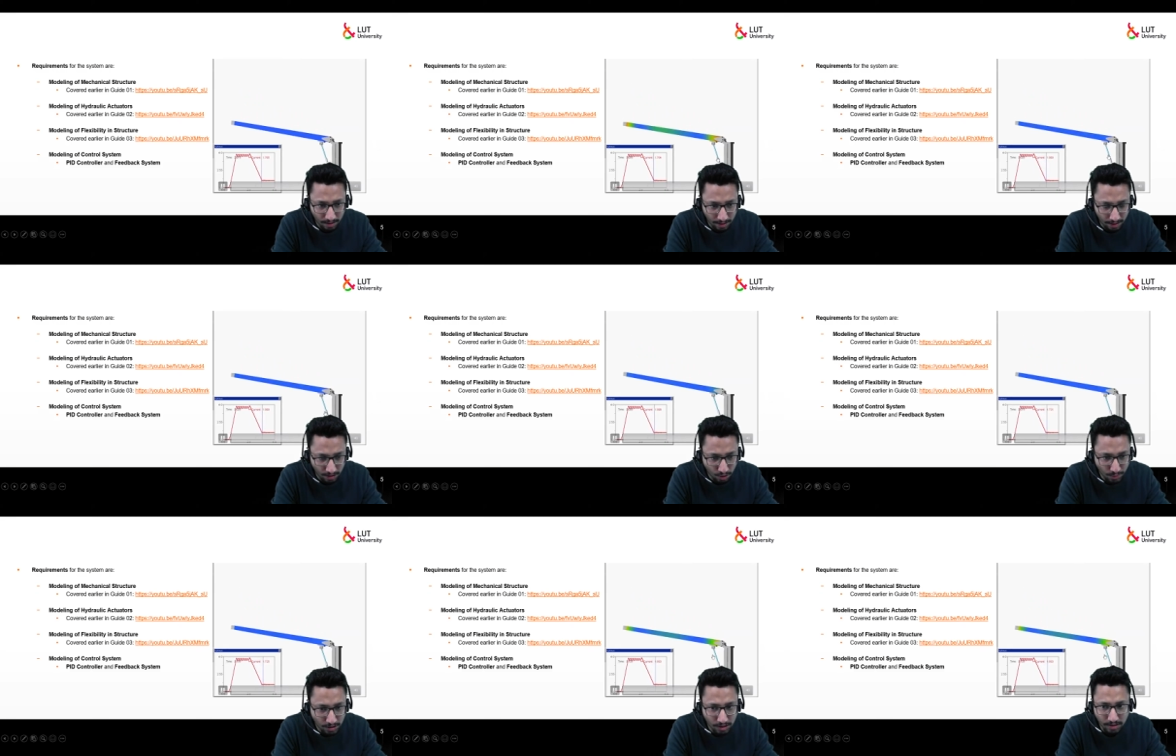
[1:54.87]

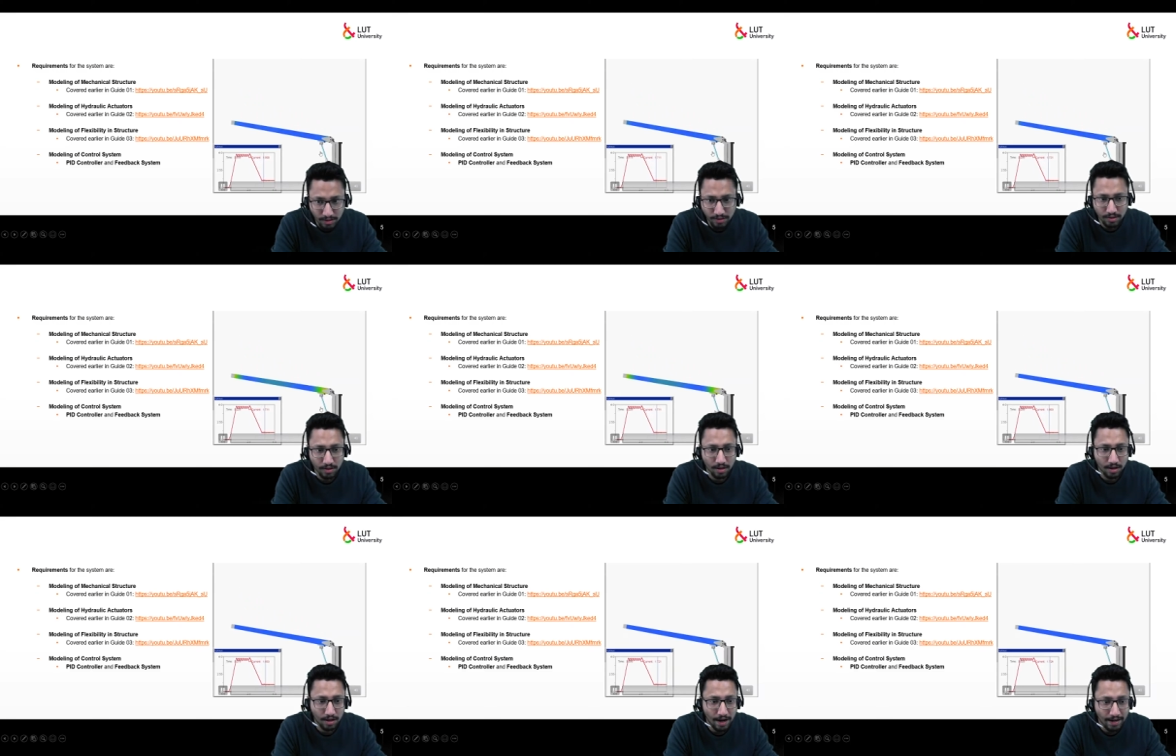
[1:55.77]
actuation is
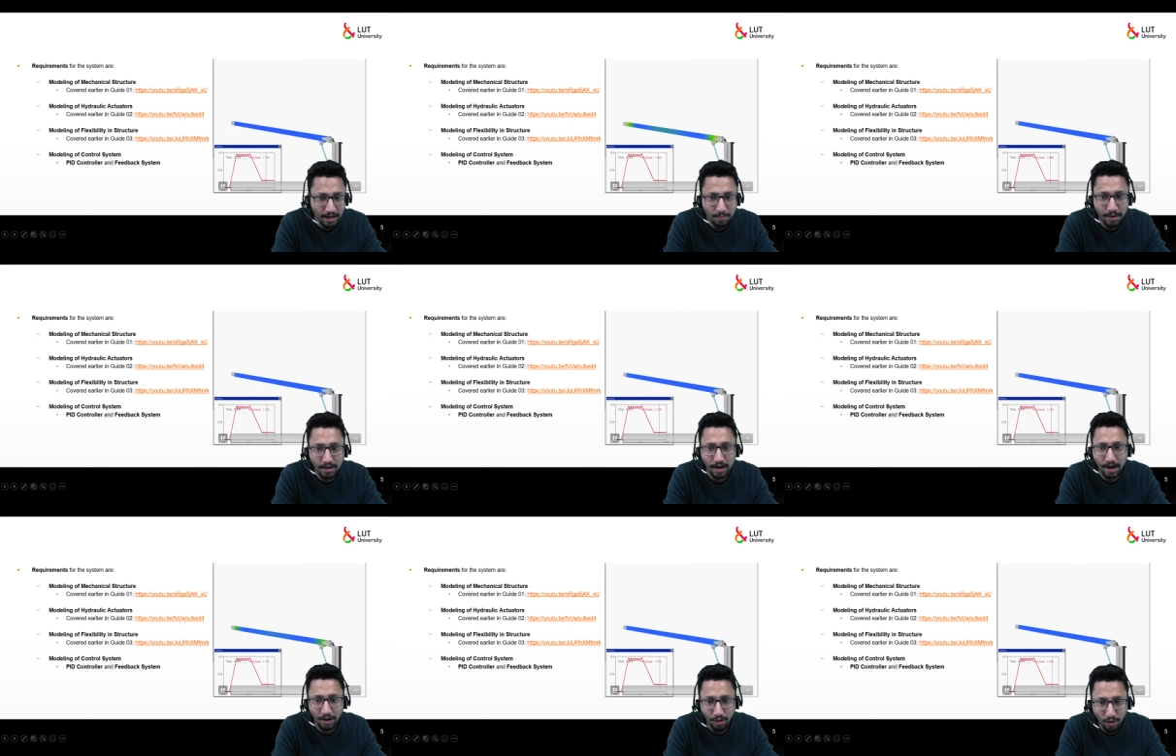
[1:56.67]
uh, guided by
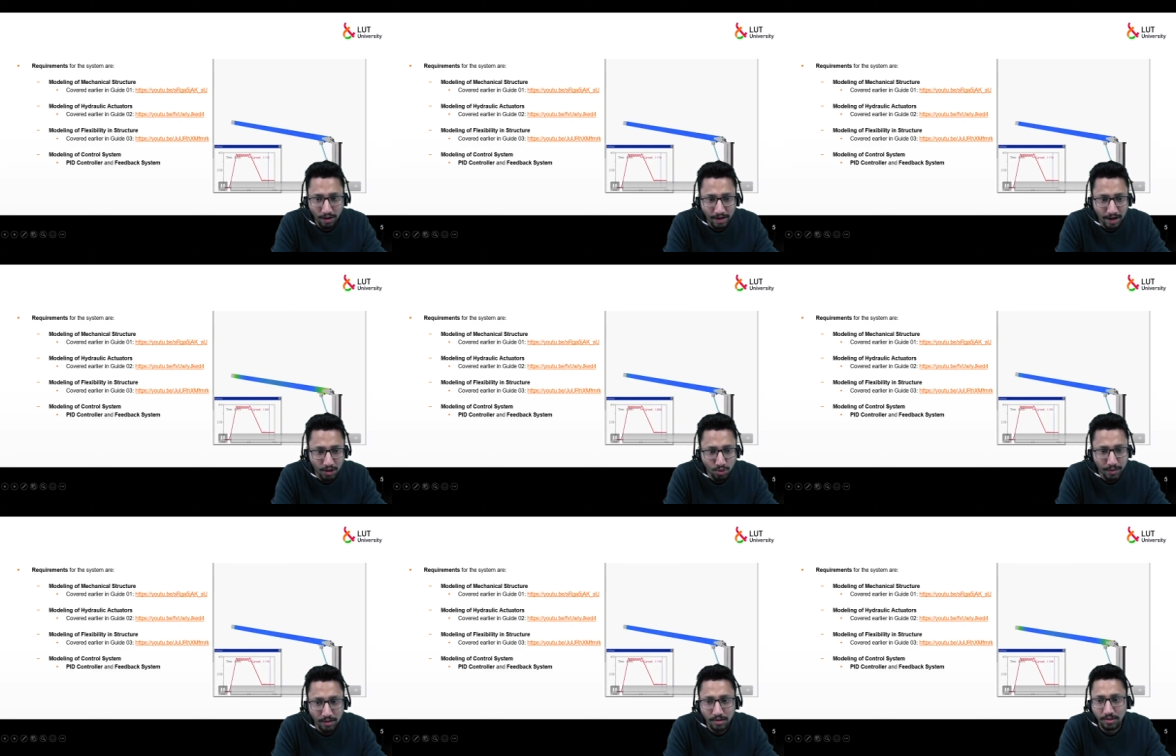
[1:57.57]
hydraulic
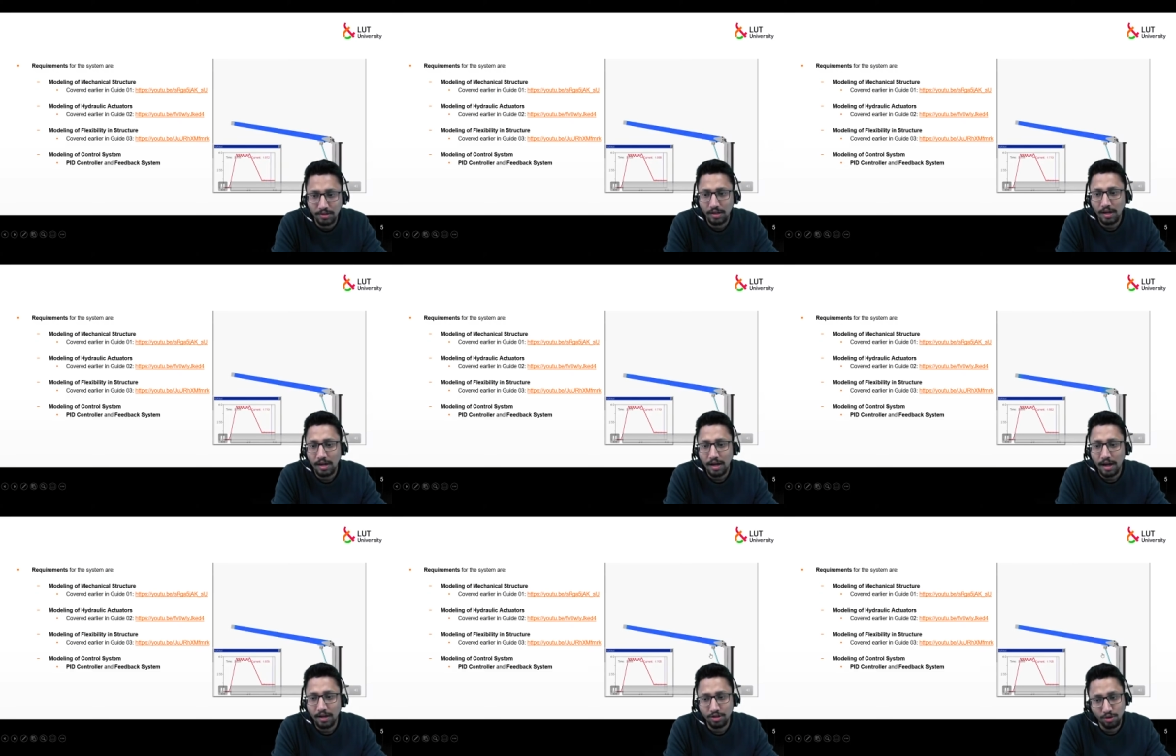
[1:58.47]
actuators,
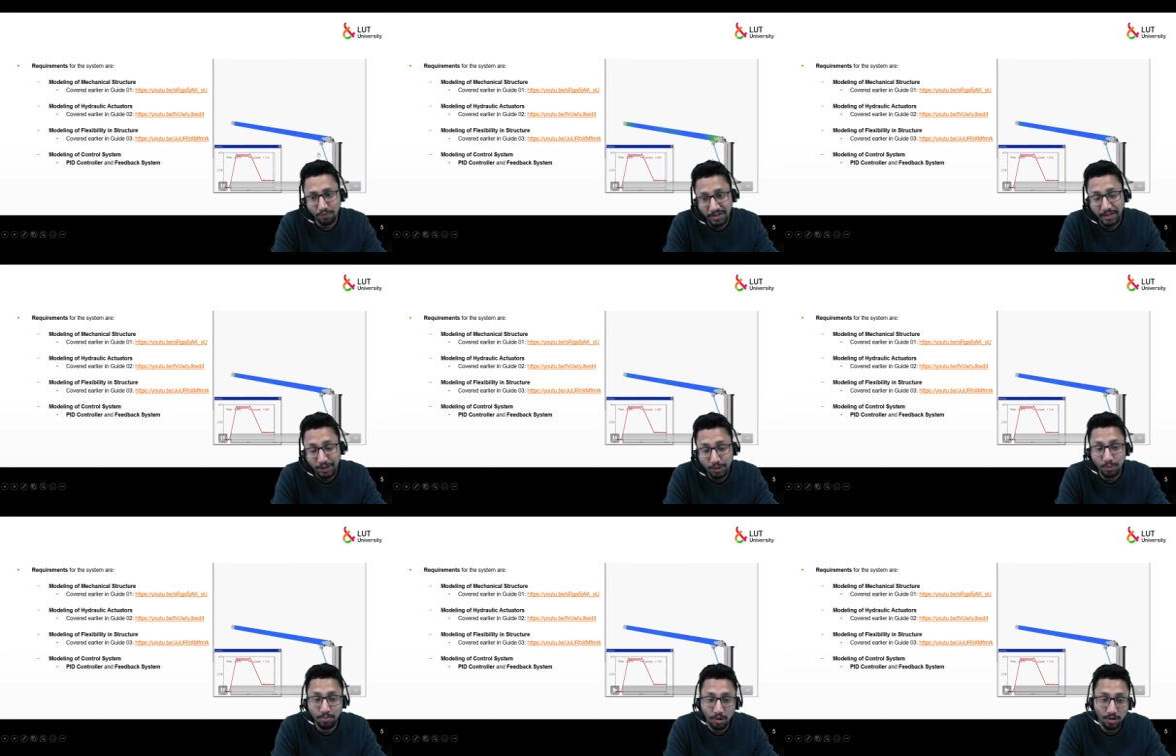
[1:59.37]
so we need to
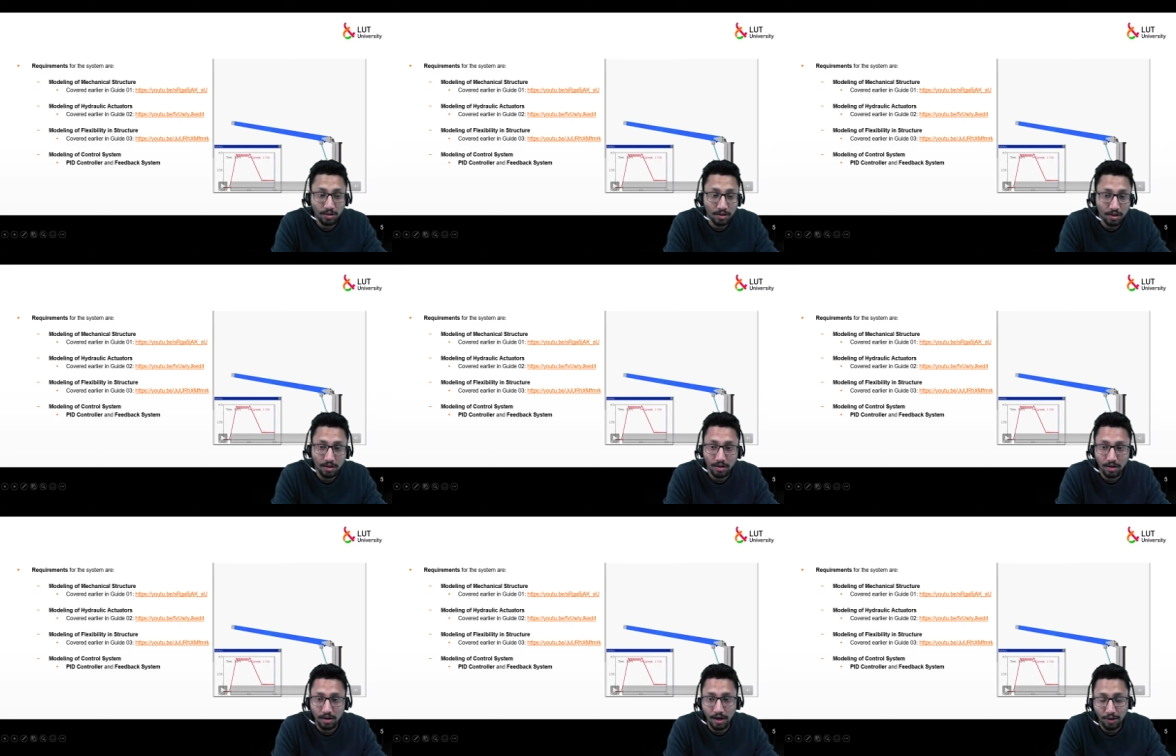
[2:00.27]
model the
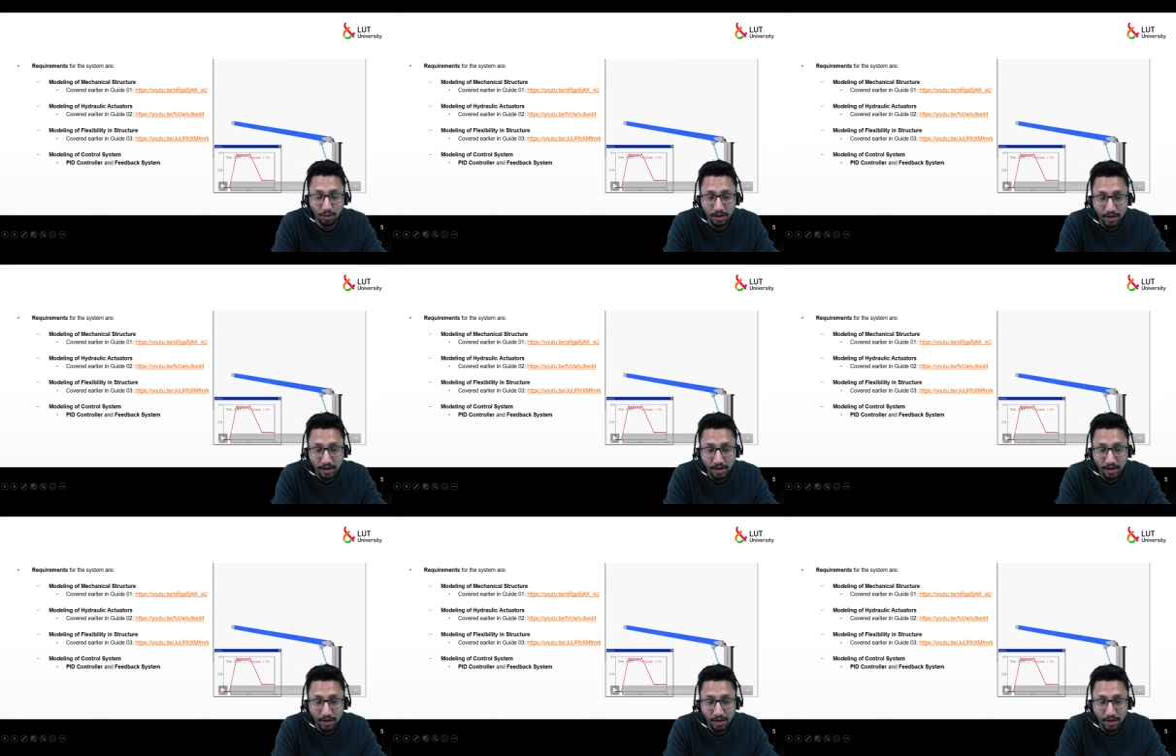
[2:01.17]
hydraulic